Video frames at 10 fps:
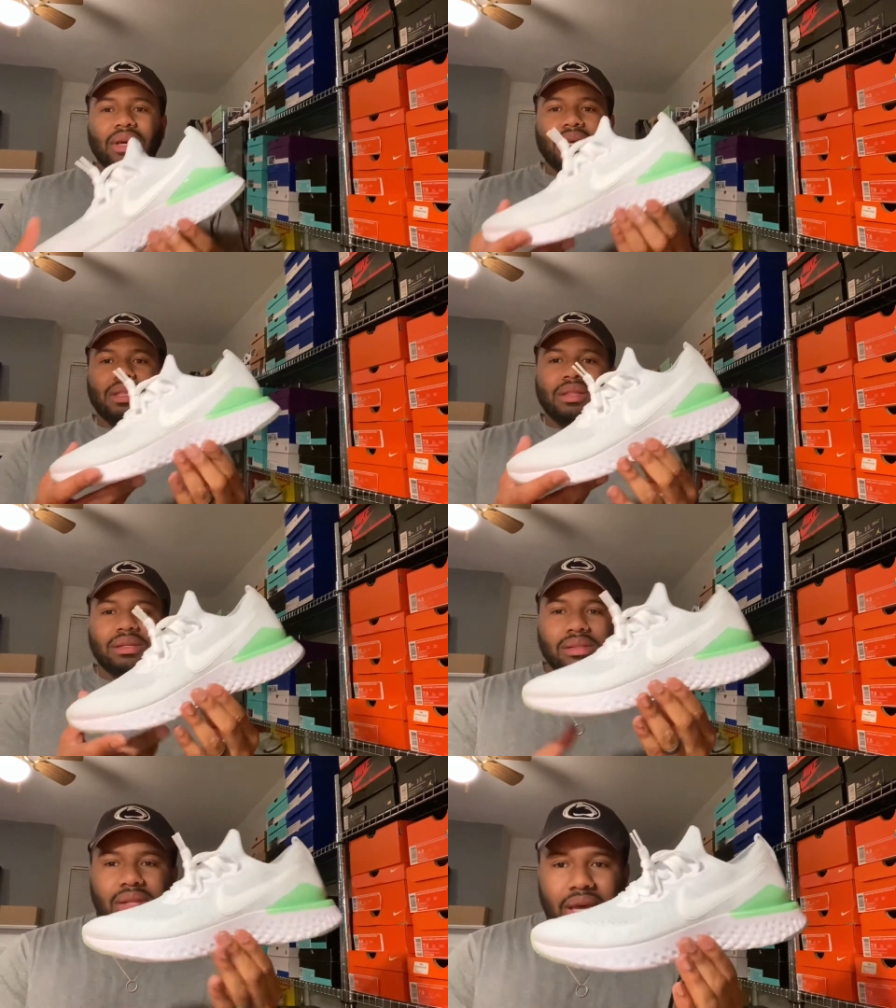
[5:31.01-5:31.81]
in
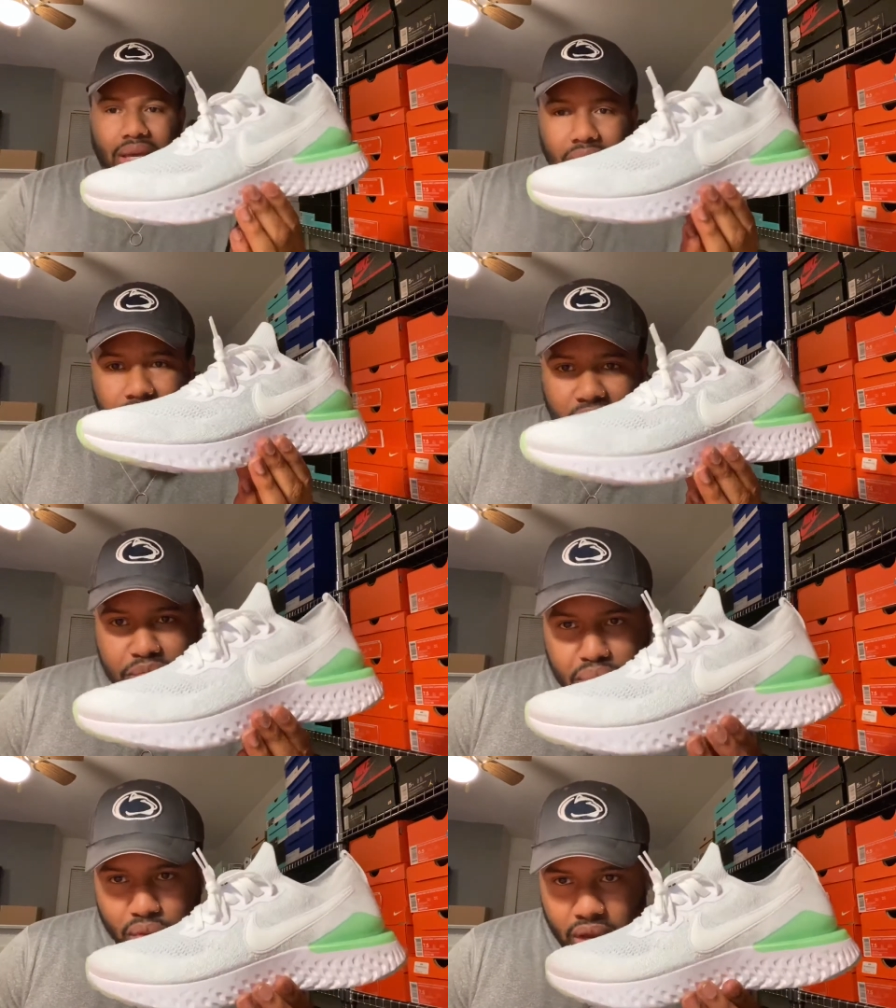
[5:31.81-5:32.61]
this like
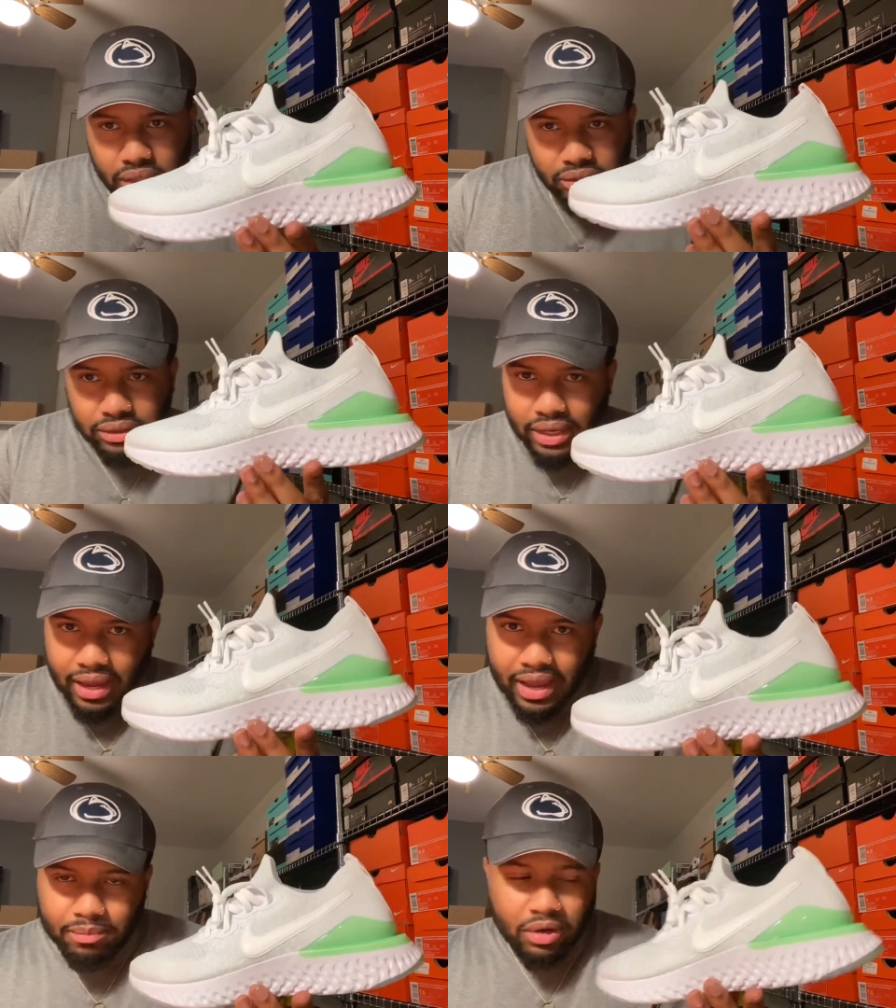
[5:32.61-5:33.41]

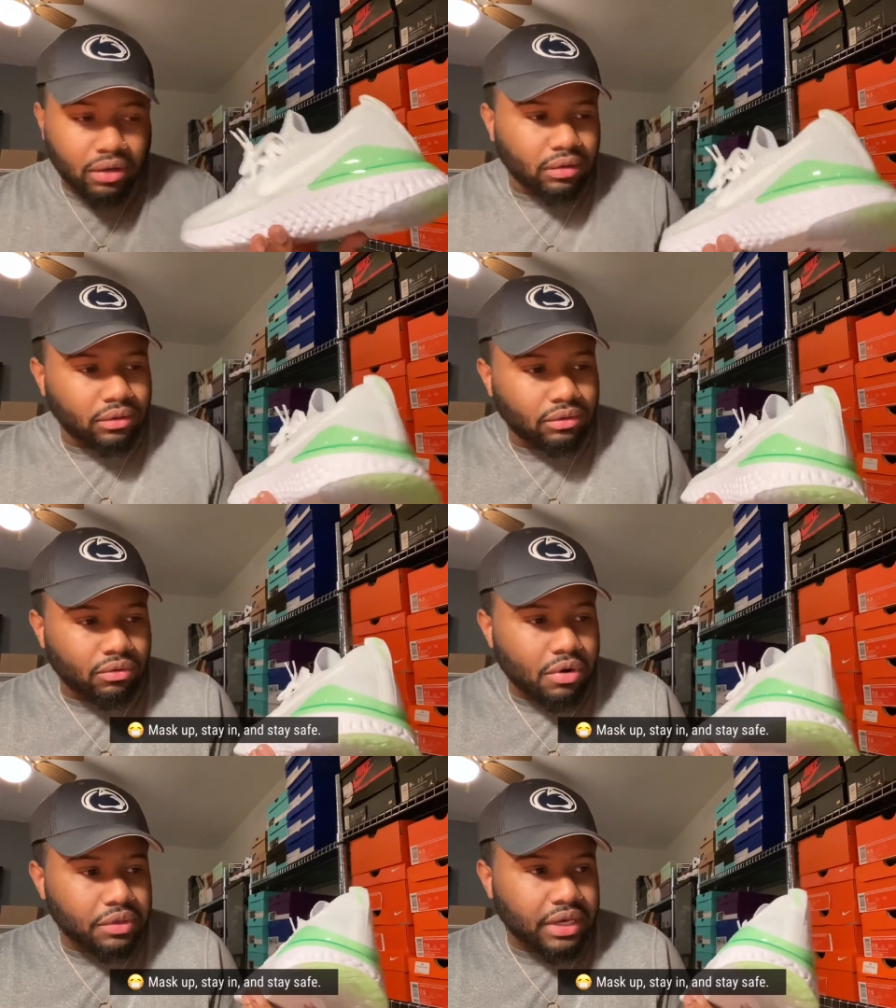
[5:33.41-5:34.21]
springtime, although the
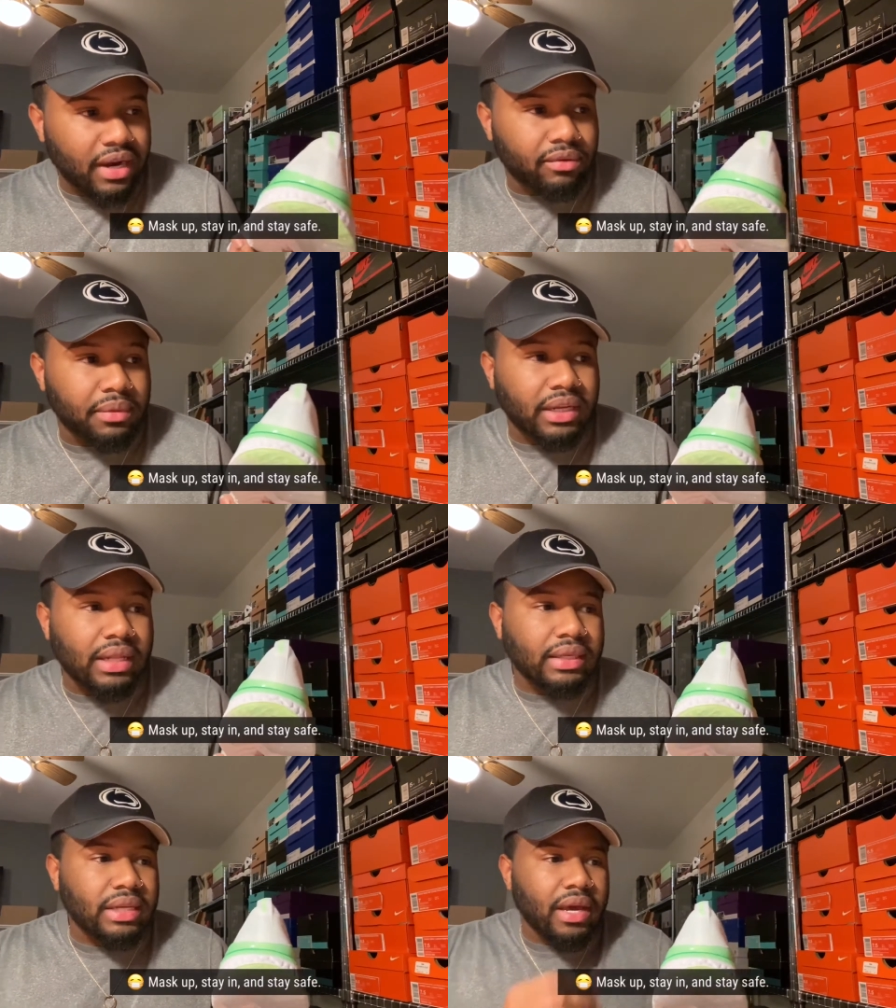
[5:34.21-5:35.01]
Rona got everybody
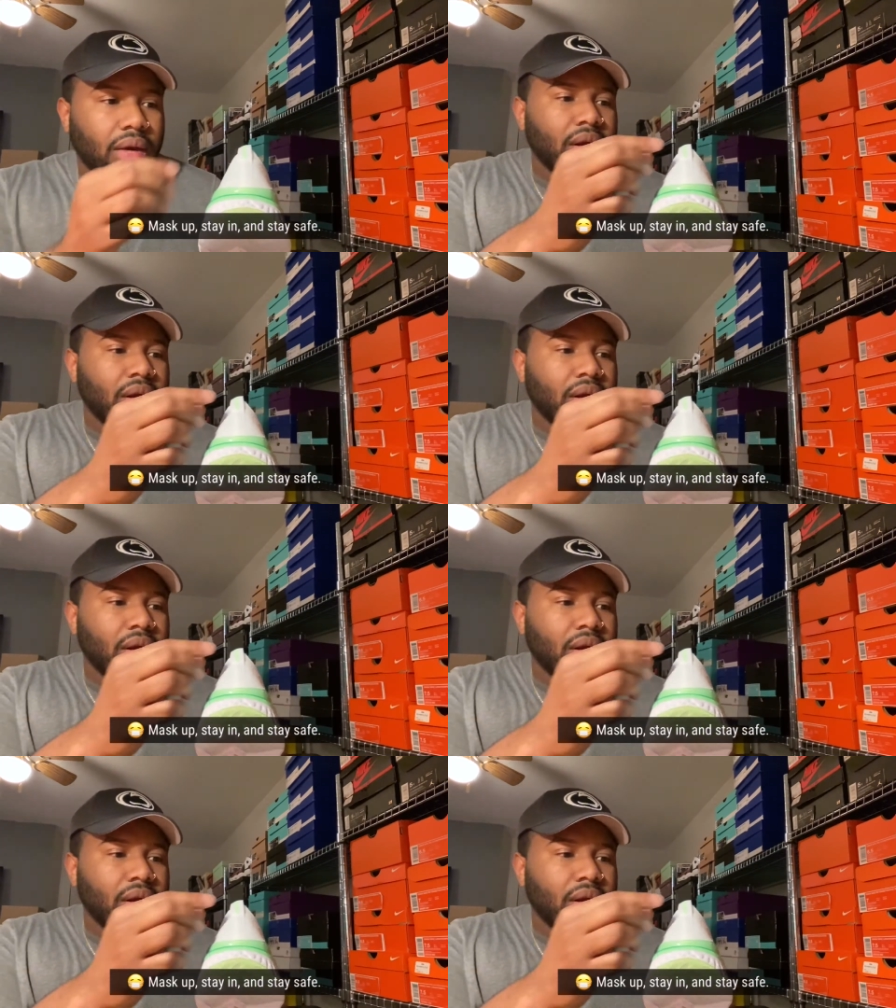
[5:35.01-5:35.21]
locked down,